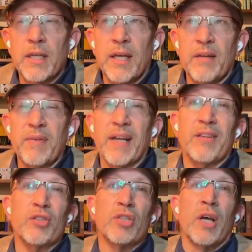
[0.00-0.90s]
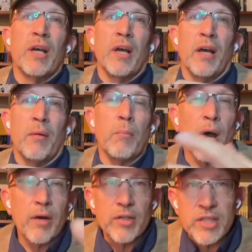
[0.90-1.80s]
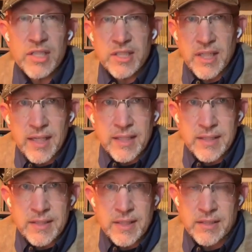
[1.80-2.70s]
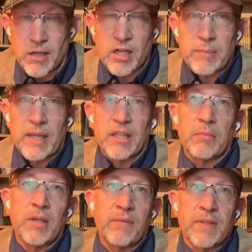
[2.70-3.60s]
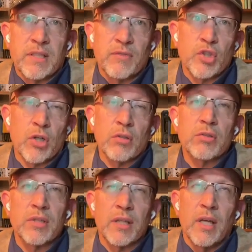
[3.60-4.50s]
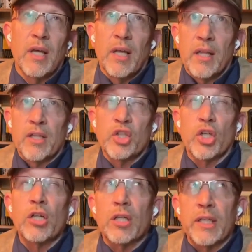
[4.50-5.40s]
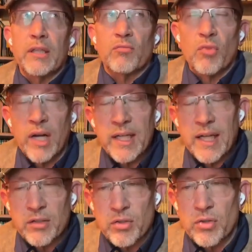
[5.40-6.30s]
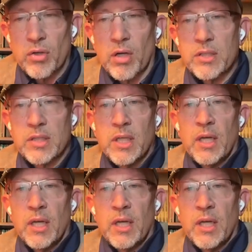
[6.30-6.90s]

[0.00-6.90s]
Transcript: In fact, there's modern studies that talk about the benefits of journals, that journaling and writing down your thoughts